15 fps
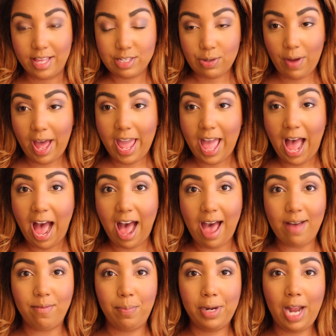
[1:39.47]
so I
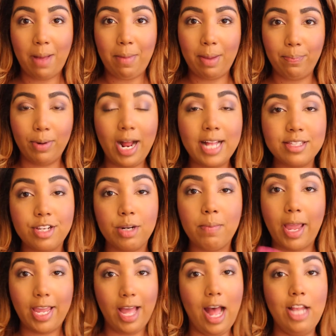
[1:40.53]
have put on my bronzer,
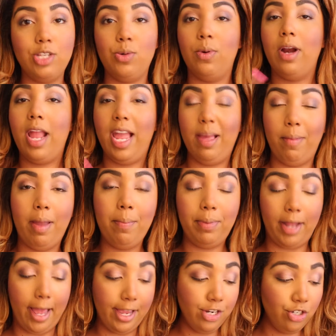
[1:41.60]
my contour, and my
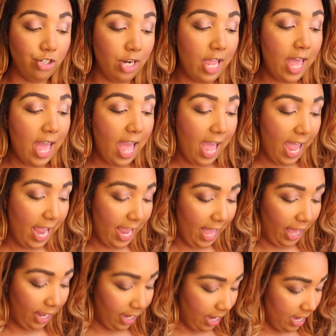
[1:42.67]
blush,
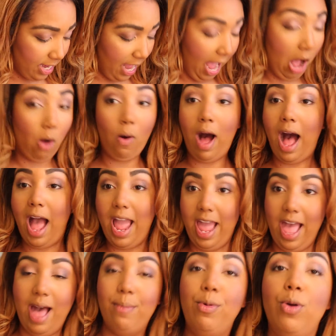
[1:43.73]
and now I
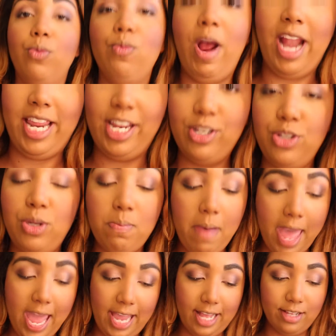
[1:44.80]
am ready to
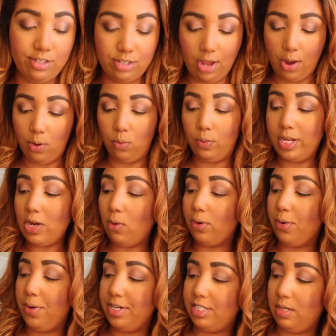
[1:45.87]
bake. So we are
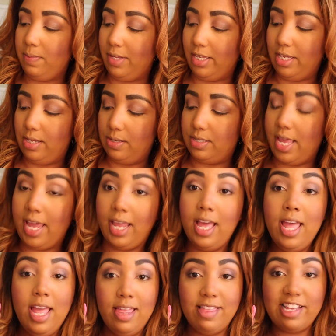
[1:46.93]
going to be using
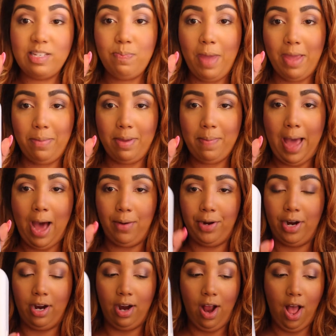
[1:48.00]
this baby
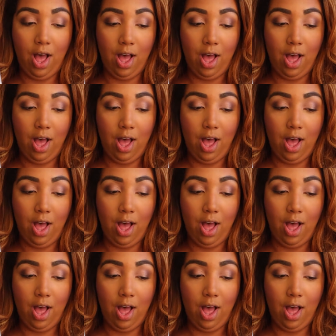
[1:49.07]
powder.